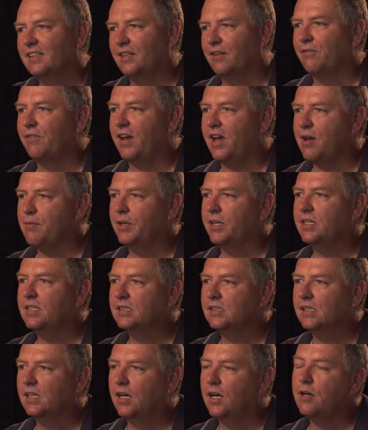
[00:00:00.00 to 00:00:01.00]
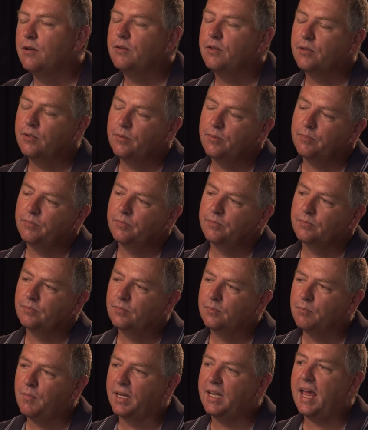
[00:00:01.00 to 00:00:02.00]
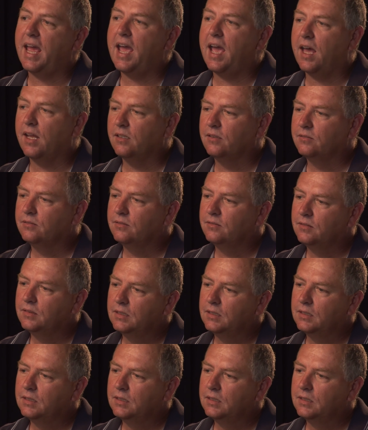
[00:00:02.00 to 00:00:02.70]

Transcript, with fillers: the family, my dad,